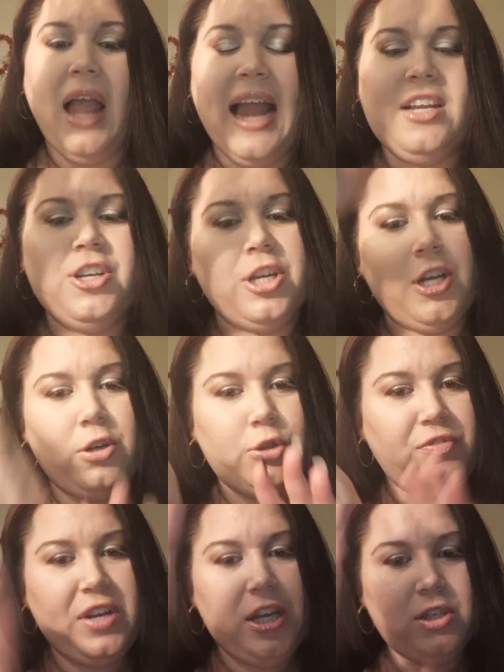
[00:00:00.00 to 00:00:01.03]
And you're going to go
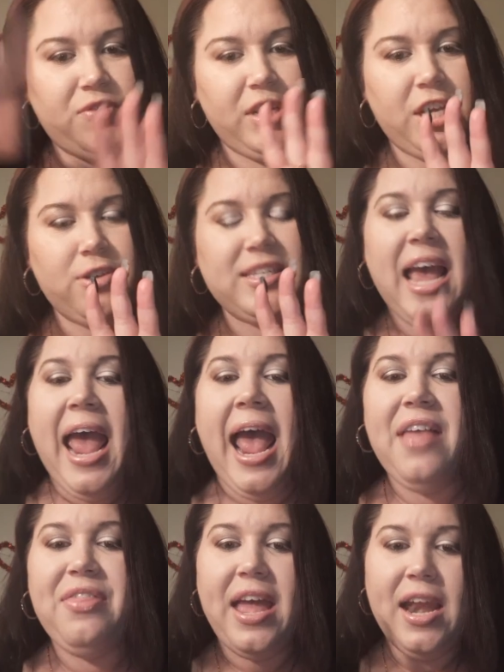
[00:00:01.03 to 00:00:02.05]
through videos,
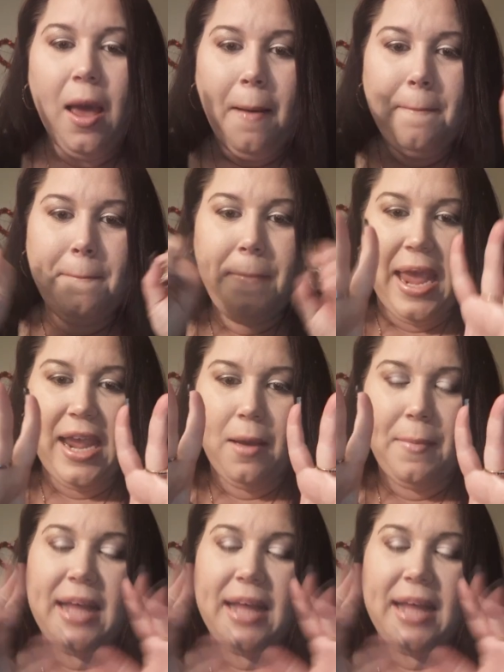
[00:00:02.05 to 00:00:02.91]
and then bam,